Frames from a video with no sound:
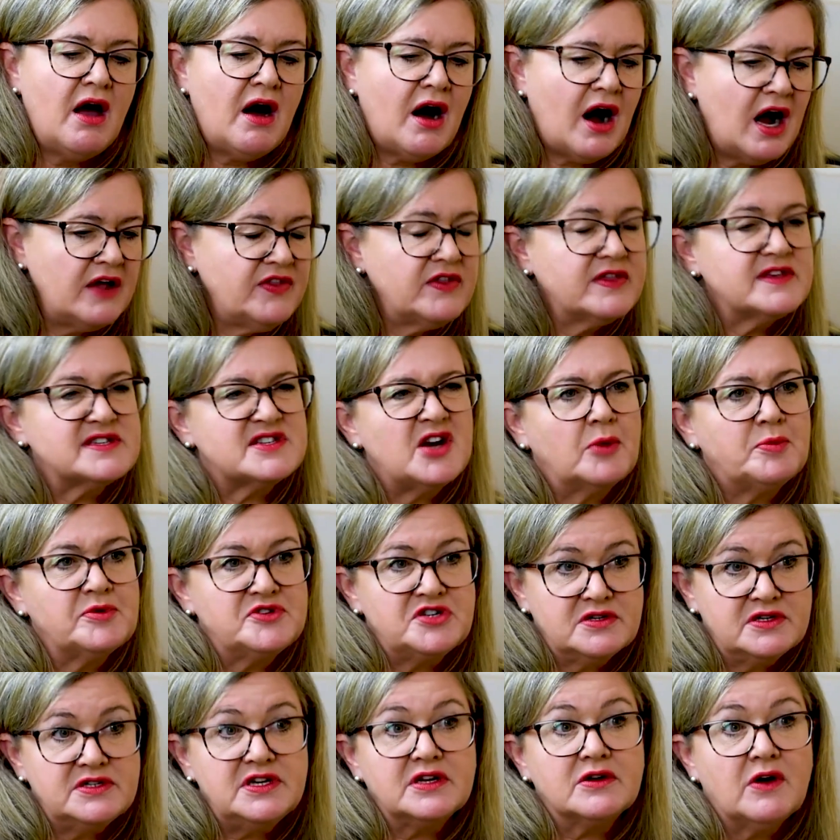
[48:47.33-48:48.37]
I think there's an
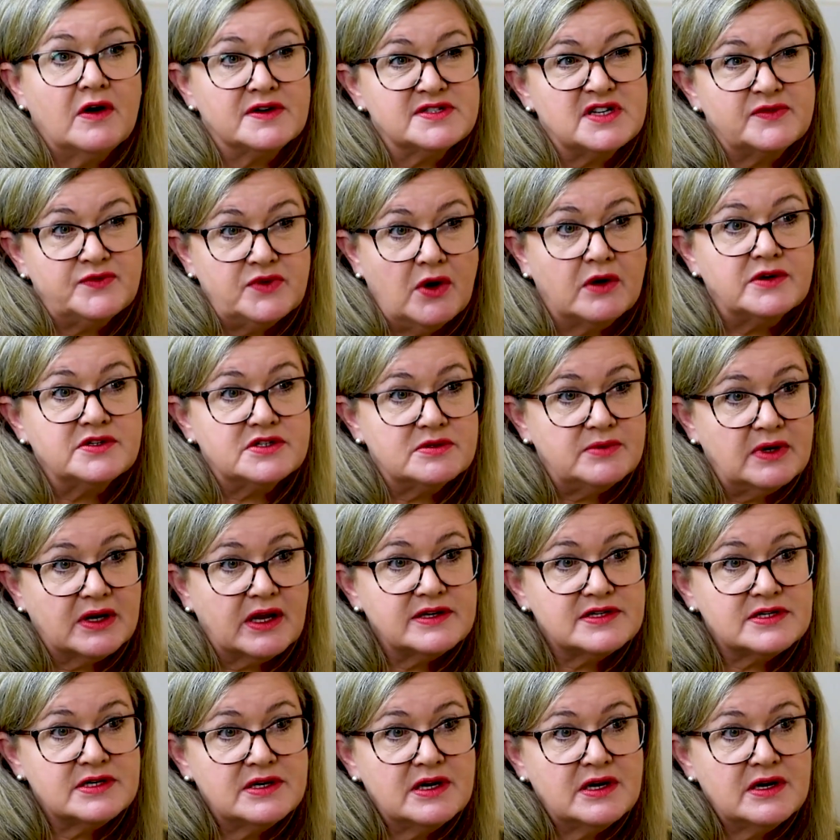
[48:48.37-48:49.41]
opportunity cost of not doing
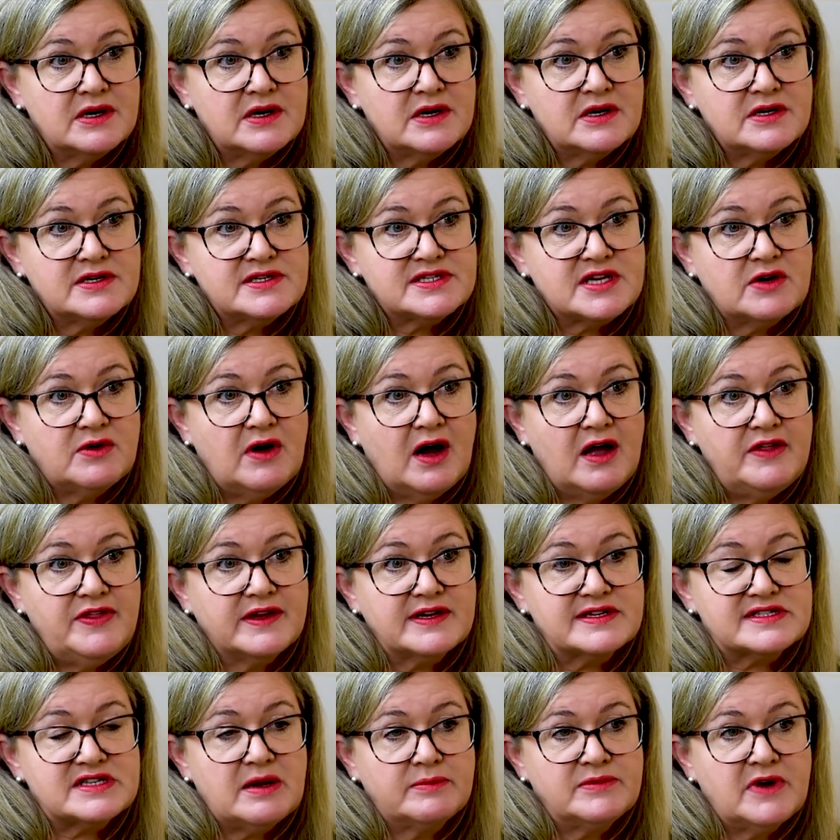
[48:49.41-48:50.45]
it. So I think
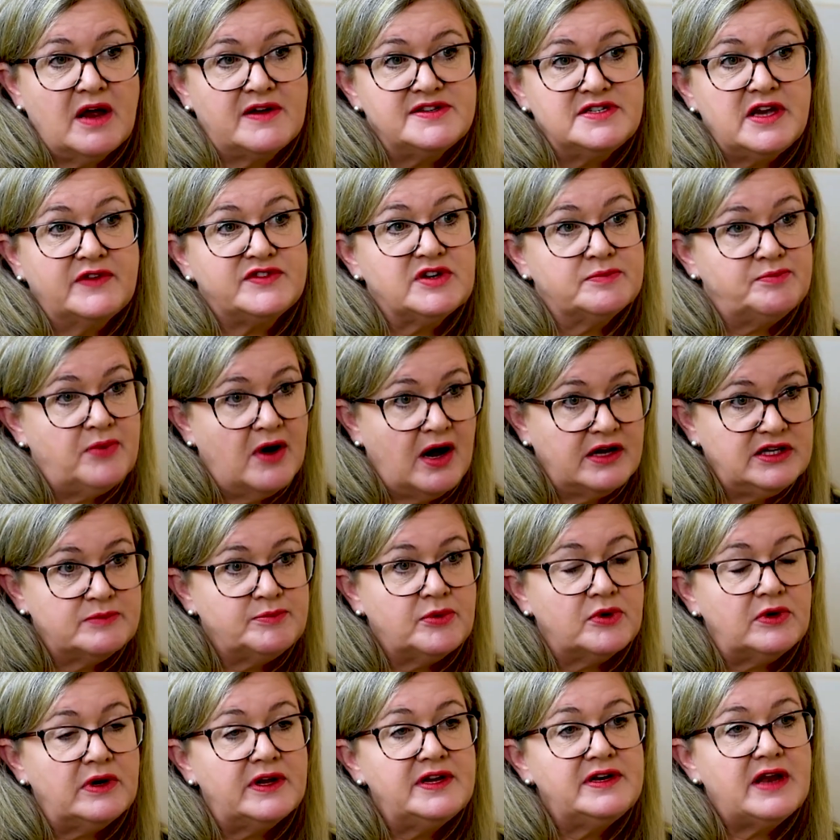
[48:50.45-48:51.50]
sometimes you have to bite the
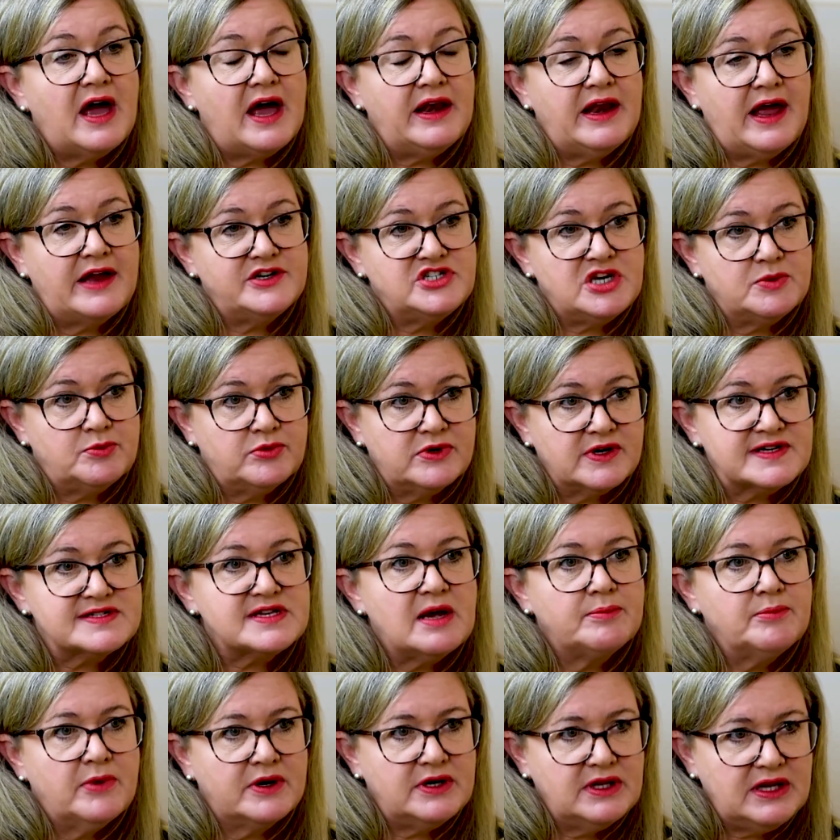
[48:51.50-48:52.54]
bullet and actually bring
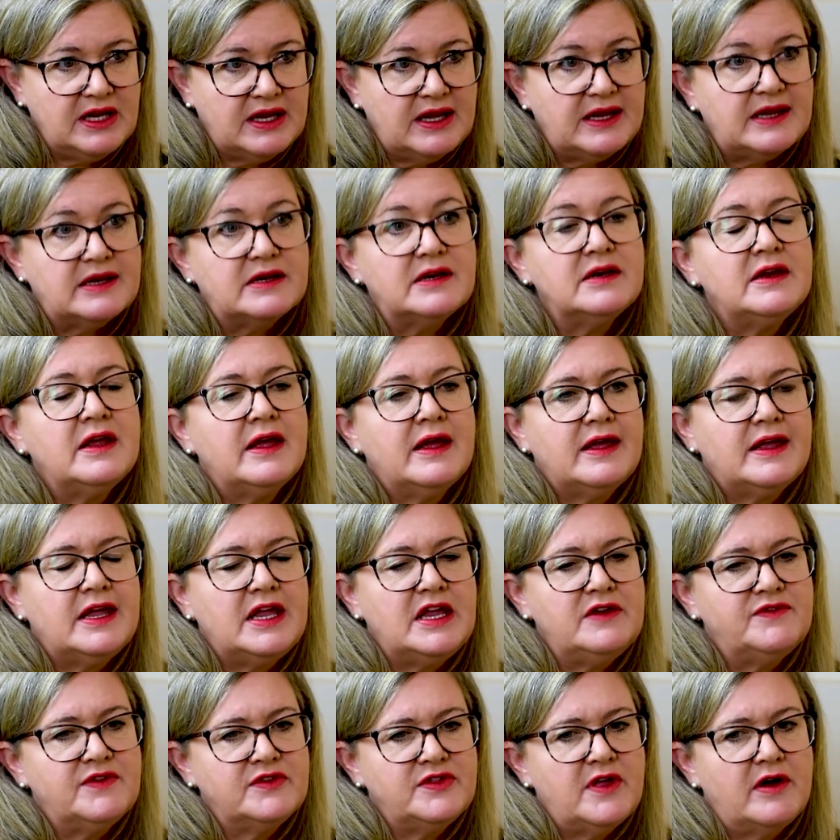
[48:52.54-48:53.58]
somebody in,
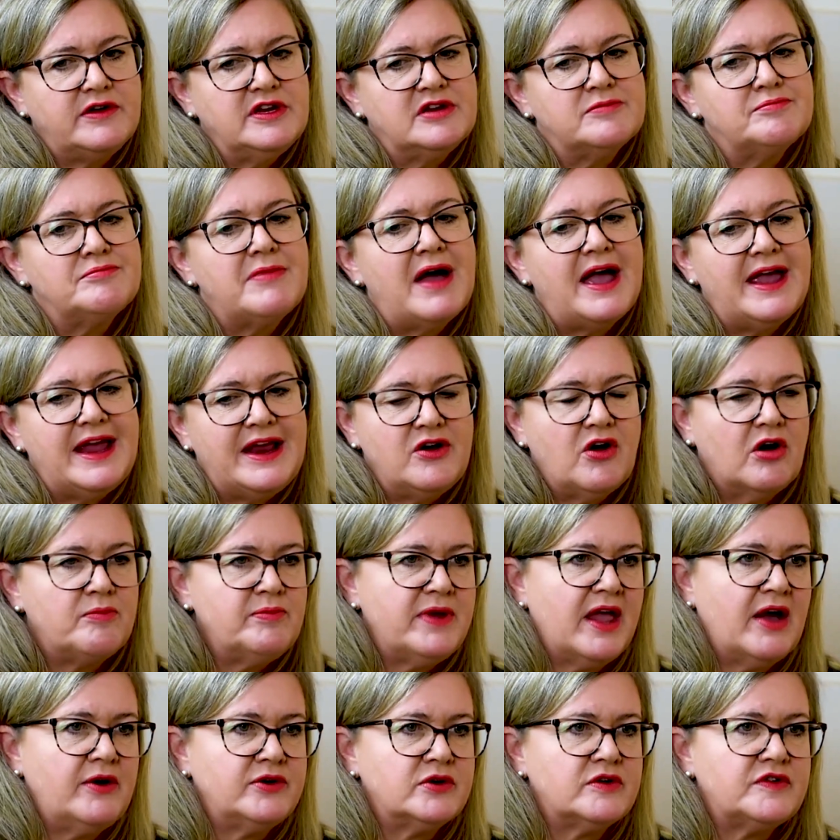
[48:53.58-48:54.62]
even though you may not be
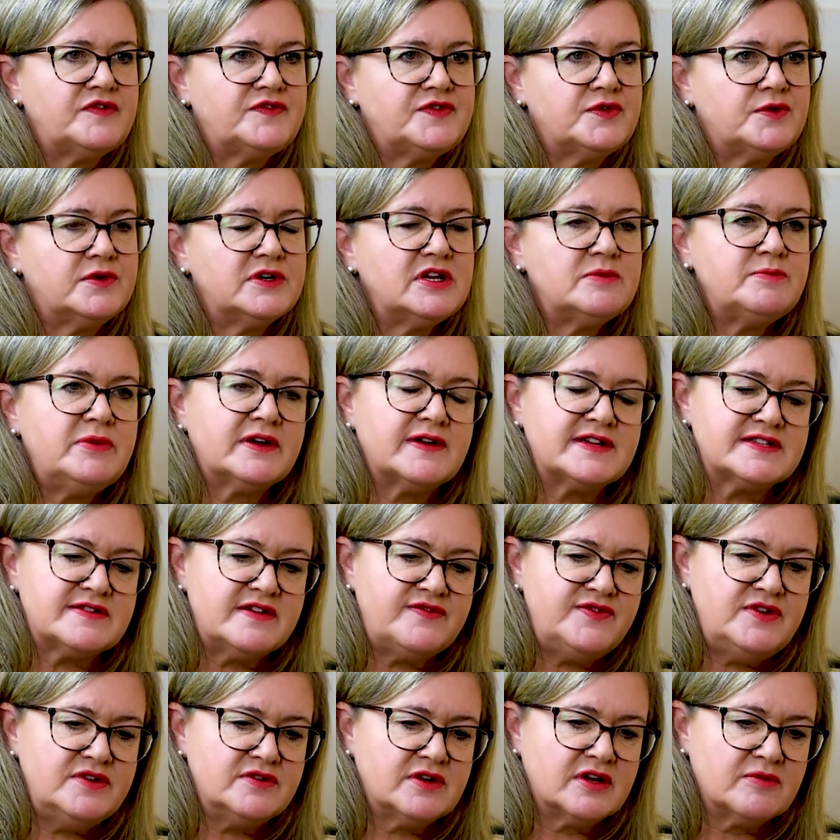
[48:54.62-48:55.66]
able to afford it, because
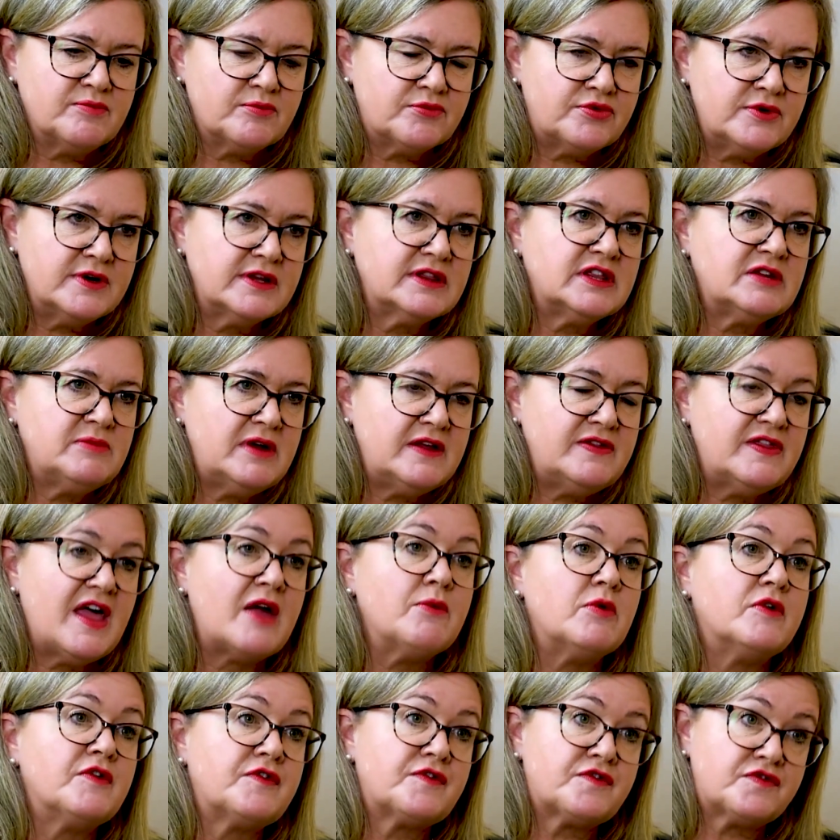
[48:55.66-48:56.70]
if you can bring them in, they
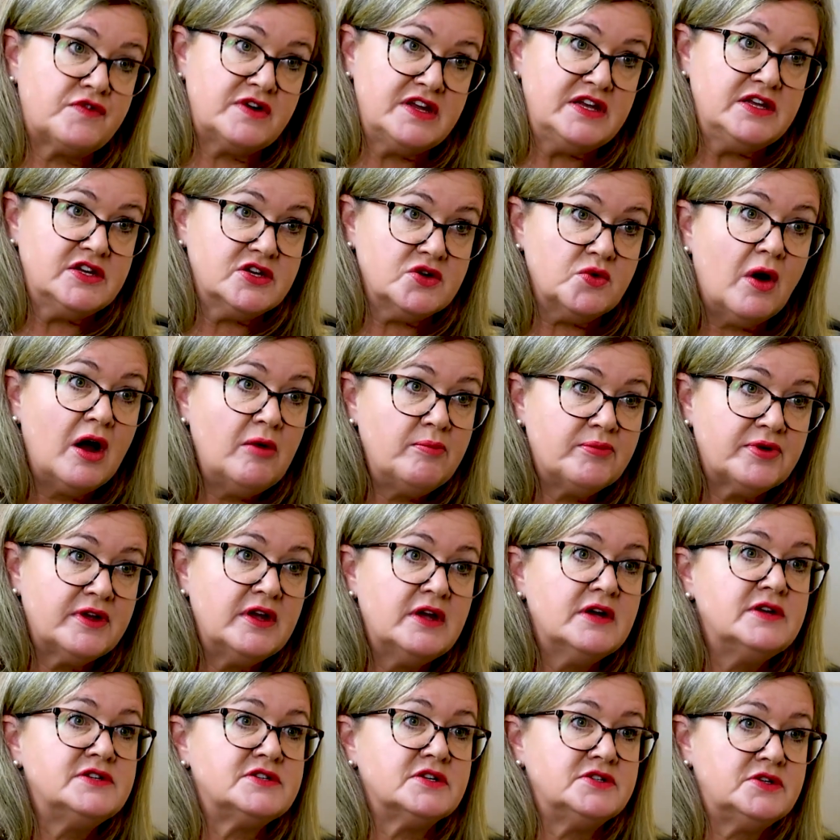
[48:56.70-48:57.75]
will free you up
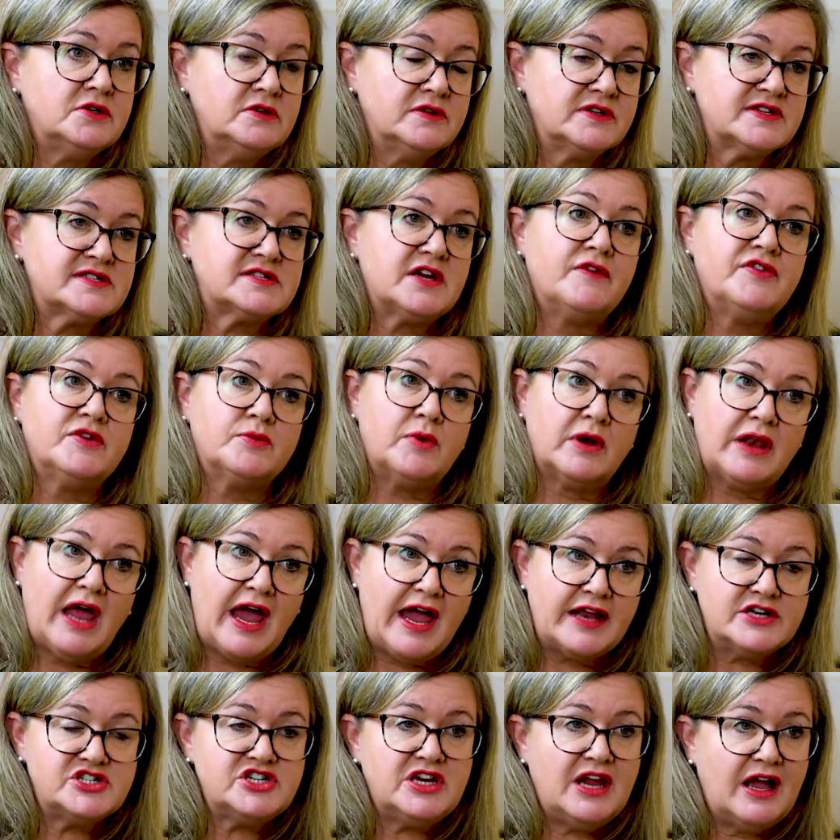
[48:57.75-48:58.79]
to do the stuff that will
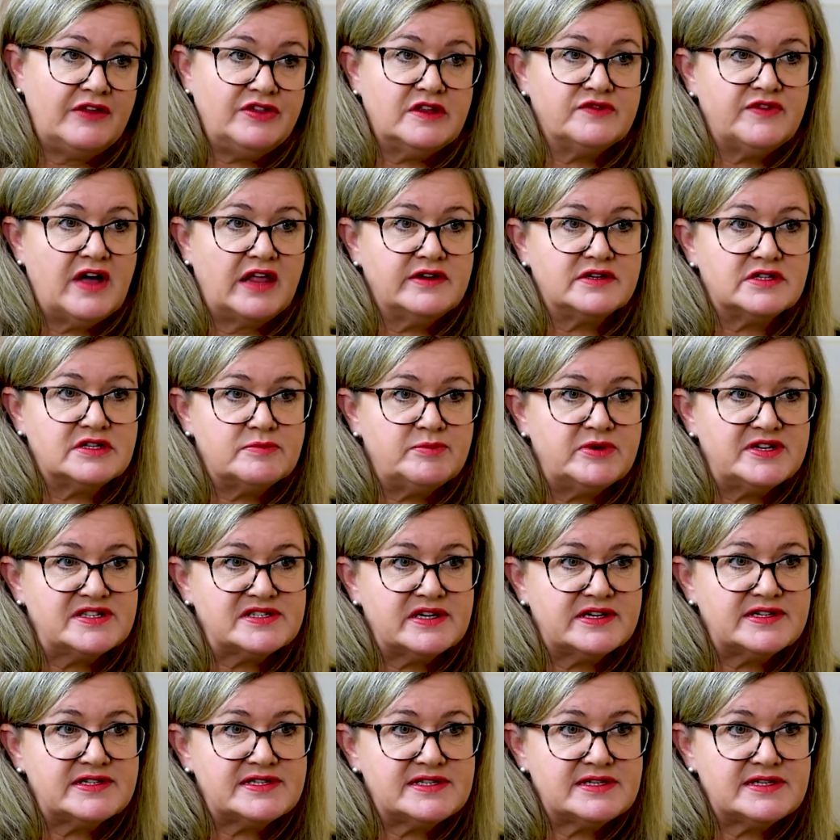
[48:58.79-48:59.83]
actually add the value to the business.